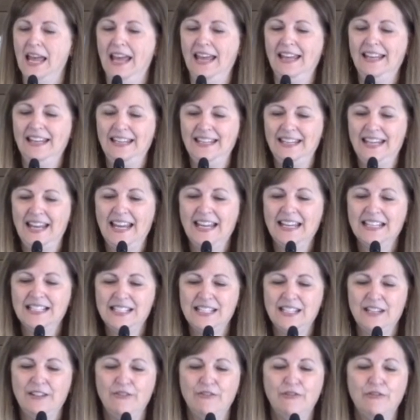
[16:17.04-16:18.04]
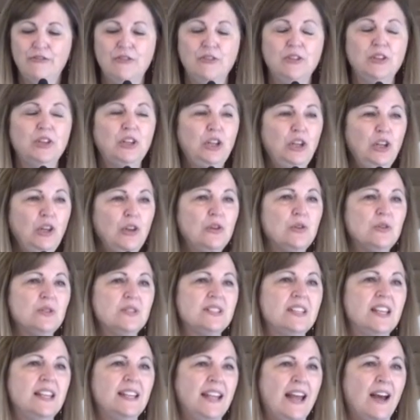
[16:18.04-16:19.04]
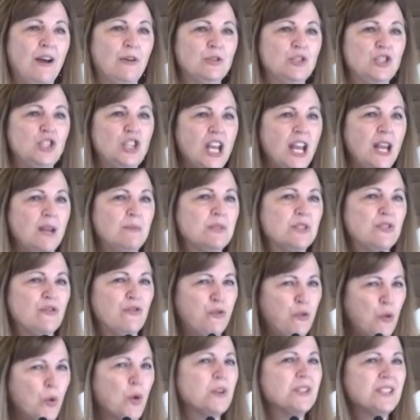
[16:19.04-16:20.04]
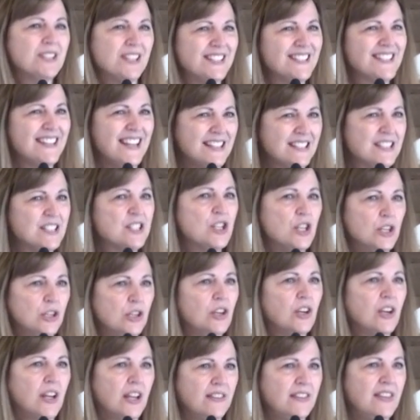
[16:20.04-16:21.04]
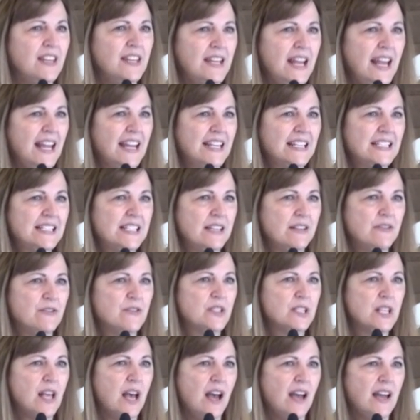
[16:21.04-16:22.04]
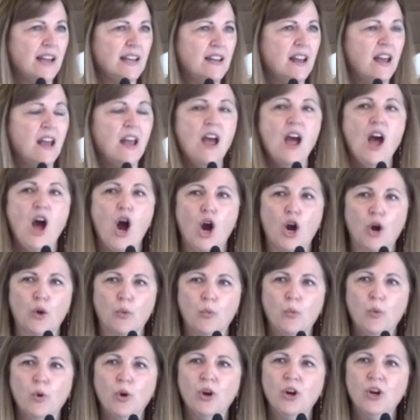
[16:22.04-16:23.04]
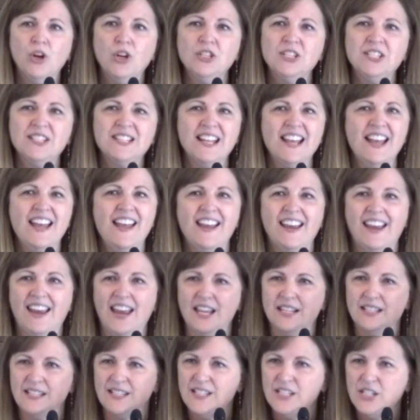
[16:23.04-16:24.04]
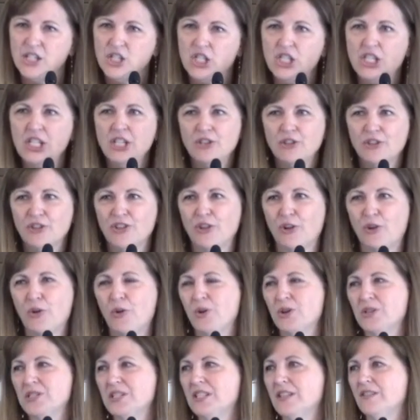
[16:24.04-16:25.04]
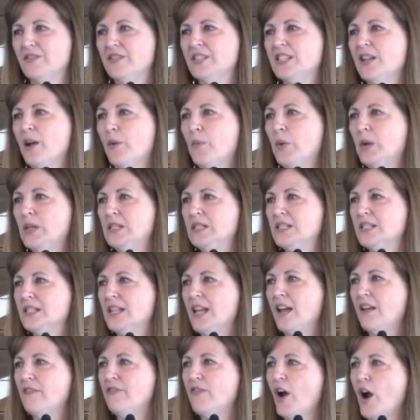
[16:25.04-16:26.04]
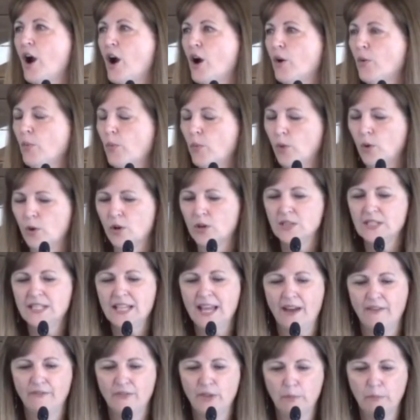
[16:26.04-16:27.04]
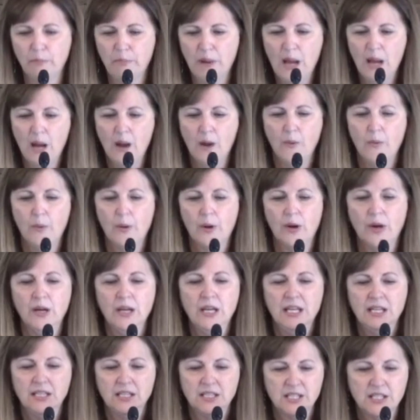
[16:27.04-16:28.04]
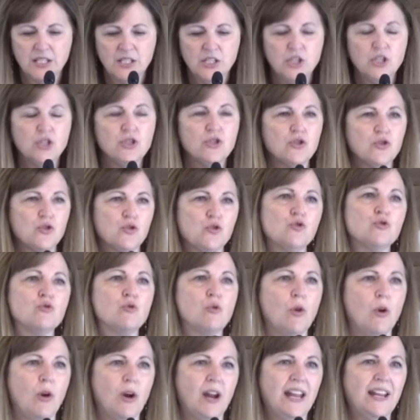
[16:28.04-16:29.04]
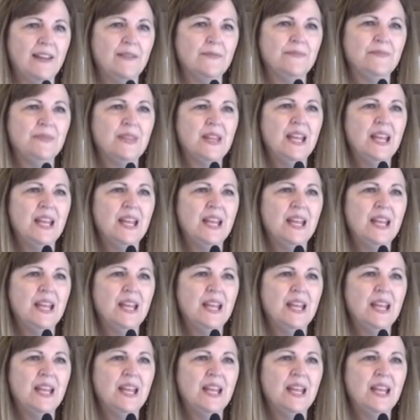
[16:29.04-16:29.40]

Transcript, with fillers: and a negative use, and now James forces us to look at the negative side. Our words can steer the course of someone's life. Our words have the power to destroy,